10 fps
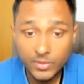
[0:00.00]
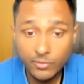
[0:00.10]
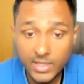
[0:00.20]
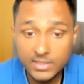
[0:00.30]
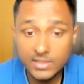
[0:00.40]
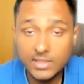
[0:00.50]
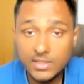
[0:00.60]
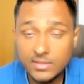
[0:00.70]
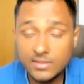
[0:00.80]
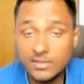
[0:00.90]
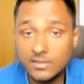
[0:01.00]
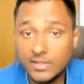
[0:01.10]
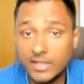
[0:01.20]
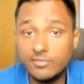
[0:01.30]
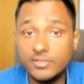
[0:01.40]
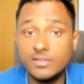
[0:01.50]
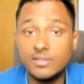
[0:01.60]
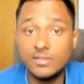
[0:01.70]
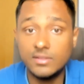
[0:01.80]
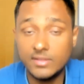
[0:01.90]
when these
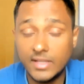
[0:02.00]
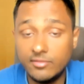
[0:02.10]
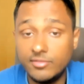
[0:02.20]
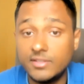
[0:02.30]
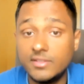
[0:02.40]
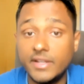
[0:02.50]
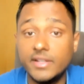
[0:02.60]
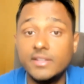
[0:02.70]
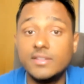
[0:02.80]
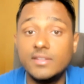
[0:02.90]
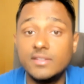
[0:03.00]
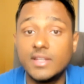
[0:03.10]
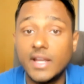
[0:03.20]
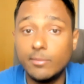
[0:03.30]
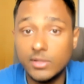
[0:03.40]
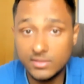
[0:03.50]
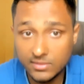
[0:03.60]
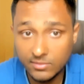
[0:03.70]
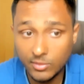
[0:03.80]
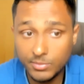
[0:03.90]
selfish, selfish tendencies grab
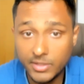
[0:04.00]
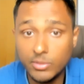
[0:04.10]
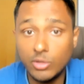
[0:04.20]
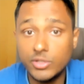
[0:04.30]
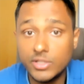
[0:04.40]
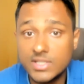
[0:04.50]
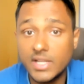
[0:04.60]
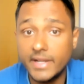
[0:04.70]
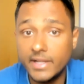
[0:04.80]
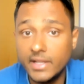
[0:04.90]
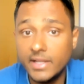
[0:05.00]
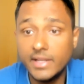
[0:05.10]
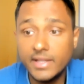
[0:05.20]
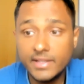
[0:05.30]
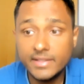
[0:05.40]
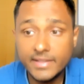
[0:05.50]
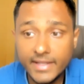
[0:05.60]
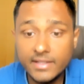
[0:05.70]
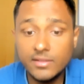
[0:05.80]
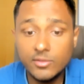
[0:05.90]
us from deep down inside,
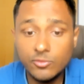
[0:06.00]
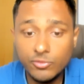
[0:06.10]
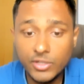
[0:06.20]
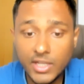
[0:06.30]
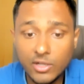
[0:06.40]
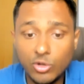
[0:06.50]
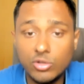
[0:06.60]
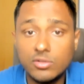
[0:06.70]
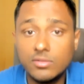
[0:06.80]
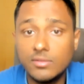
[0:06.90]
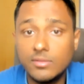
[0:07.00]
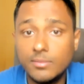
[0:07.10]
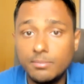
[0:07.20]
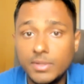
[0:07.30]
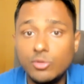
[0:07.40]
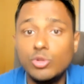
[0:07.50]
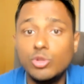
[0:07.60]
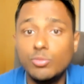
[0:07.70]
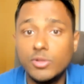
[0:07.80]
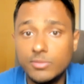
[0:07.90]
then we cannot be good
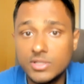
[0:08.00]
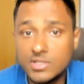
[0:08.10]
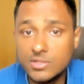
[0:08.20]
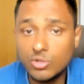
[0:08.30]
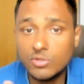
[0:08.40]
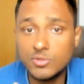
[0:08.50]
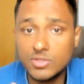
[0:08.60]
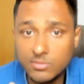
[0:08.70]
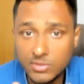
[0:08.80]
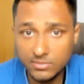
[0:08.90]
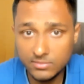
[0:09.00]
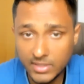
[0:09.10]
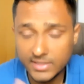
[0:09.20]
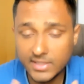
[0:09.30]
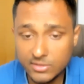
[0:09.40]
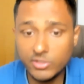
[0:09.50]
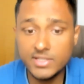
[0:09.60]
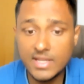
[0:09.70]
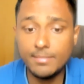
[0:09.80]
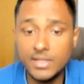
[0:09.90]
human beings. It's not possible. And that's what
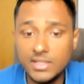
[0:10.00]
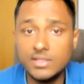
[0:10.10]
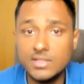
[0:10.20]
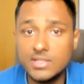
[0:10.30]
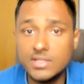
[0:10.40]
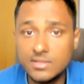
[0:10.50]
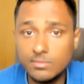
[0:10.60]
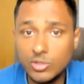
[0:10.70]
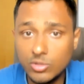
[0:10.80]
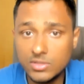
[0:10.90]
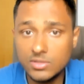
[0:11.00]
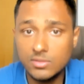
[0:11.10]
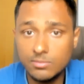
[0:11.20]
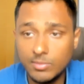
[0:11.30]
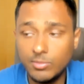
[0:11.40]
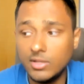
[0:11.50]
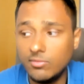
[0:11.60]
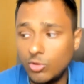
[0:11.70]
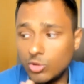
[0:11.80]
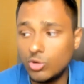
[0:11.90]
is happening these days, because people have
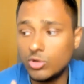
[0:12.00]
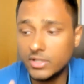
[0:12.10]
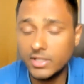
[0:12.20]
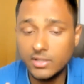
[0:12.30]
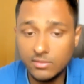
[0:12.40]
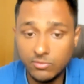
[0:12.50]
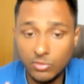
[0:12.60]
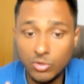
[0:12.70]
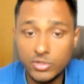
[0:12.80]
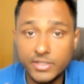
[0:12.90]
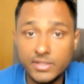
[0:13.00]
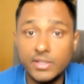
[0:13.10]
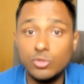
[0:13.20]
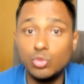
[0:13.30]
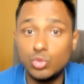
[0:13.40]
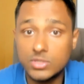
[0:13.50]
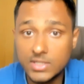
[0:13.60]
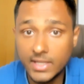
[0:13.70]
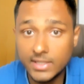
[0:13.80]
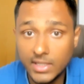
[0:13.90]
forgot their forgotten their roots,
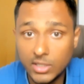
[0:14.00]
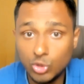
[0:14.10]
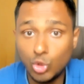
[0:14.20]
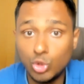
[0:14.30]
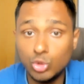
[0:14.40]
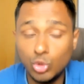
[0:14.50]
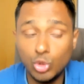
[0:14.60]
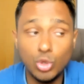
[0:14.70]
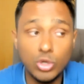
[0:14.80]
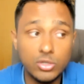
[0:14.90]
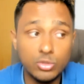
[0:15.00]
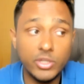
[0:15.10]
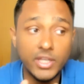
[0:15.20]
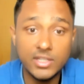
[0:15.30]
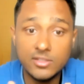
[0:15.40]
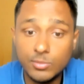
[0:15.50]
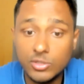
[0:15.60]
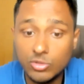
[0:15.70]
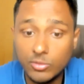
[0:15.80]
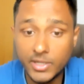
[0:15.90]
and they are no, no longer doing any
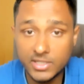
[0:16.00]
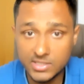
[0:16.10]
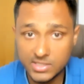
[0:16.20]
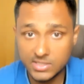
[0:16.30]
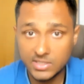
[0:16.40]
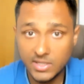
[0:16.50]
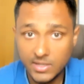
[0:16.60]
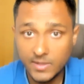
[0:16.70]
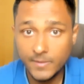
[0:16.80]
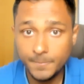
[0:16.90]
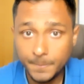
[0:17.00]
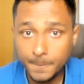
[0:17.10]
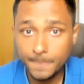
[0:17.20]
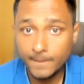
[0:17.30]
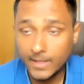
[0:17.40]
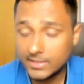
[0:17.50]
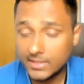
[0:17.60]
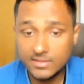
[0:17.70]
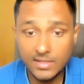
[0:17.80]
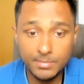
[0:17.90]
spiritual practices. And
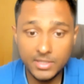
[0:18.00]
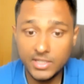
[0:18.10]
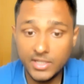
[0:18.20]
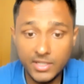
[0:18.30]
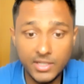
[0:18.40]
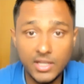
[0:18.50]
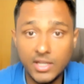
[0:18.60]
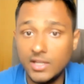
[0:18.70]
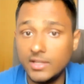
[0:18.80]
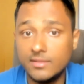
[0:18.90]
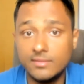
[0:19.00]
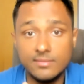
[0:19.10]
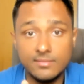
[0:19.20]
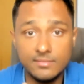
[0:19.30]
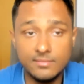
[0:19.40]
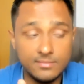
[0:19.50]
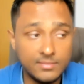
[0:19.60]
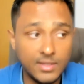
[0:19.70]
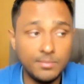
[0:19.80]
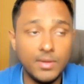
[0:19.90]
that's happening in India, in
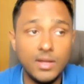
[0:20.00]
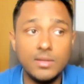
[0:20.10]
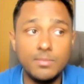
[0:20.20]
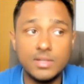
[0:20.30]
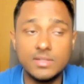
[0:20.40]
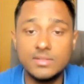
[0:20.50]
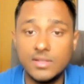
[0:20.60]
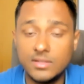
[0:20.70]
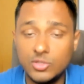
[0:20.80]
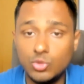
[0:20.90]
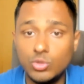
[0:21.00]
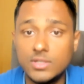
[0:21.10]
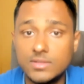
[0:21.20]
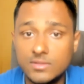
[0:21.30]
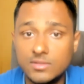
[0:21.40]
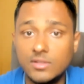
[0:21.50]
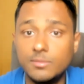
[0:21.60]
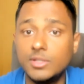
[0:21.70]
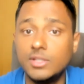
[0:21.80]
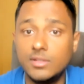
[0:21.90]
Nepal, Pakistan, U S,
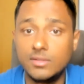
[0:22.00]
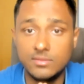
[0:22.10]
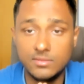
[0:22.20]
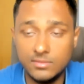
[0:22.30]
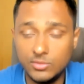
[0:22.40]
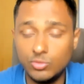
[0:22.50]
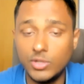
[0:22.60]
Germany, U